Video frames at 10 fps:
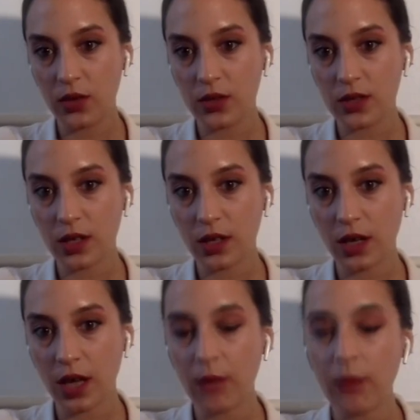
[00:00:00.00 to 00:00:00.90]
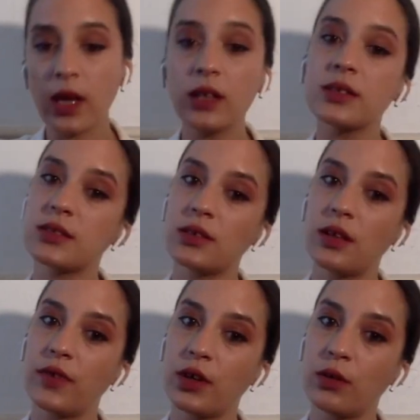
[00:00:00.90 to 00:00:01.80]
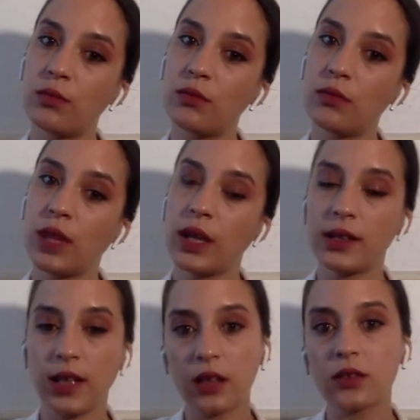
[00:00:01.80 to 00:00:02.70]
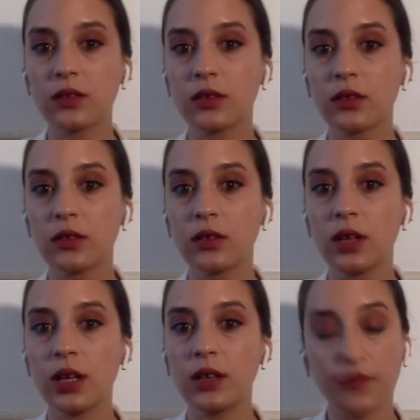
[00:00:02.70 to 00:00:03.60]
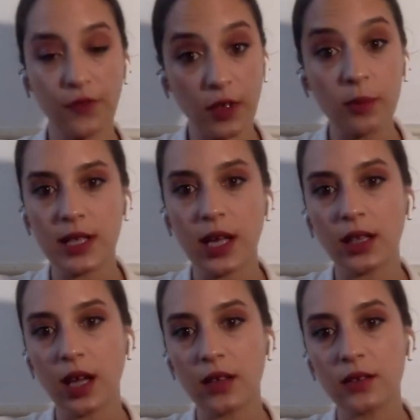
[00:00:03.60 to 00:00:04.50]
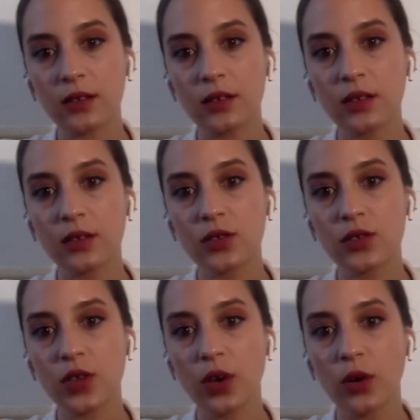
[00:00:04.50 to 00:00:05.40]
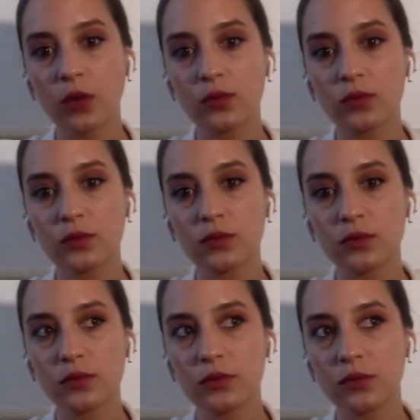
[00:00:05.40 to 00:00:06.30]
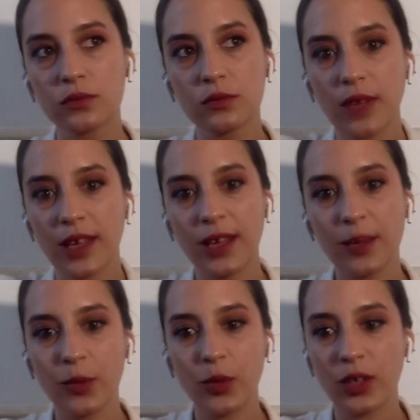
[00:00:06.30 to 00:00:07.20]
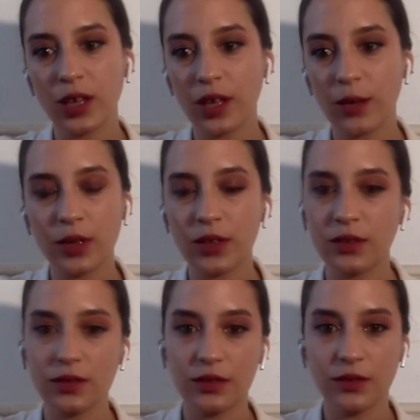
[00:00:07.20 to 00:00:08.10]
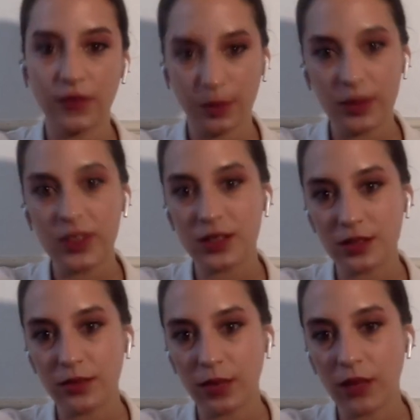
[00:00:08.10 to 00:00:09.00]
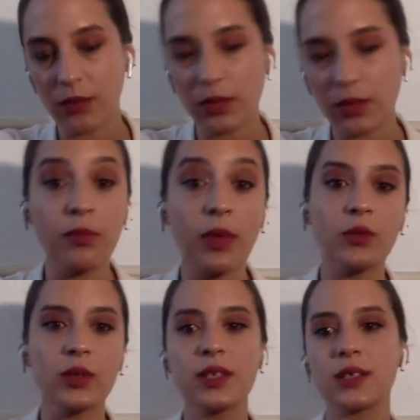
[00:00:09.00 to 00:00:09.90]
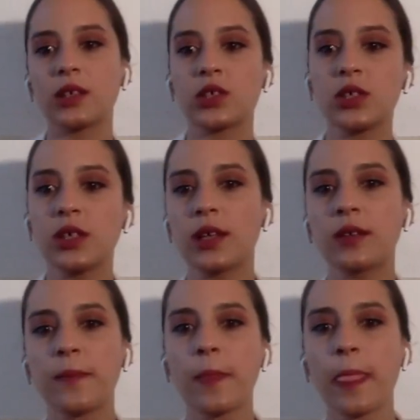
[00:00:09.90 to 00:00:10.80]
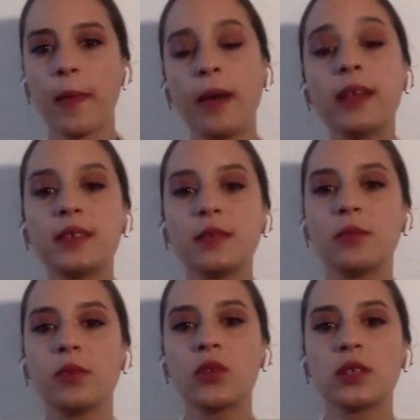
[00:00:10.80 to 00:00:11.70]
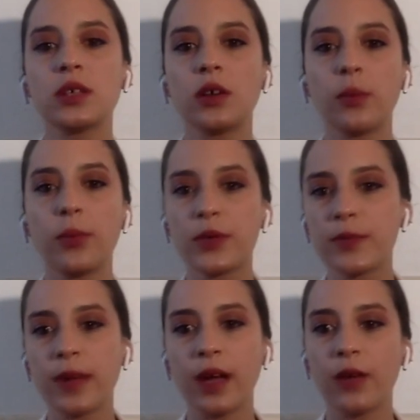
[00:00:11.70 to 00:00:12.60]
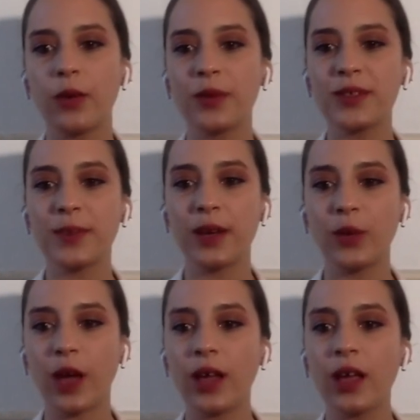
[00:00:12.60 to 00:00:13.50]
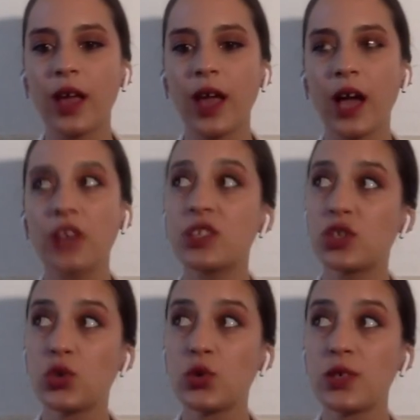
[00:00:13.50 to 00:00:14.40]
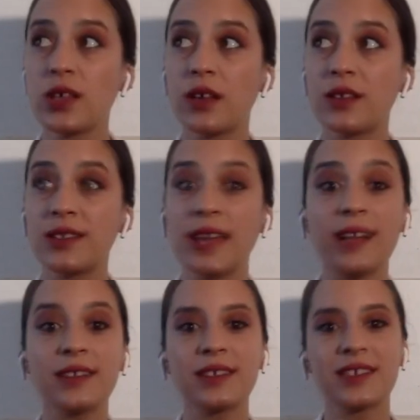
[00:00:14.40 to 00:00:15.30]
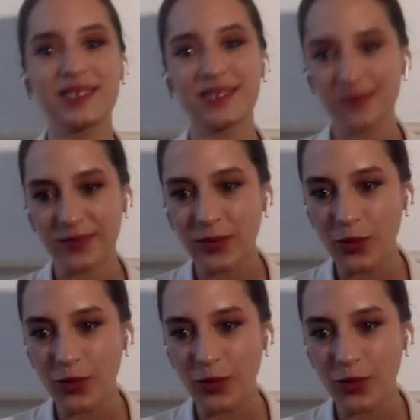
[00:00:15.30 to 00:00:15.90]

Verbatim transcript: because uh, i made a, a, film like that mm-hmm. and the film is like that so i am what i am and the film is been made with this energy and my team mostly composed by women by the way uh-huh. i just choose uh, the talented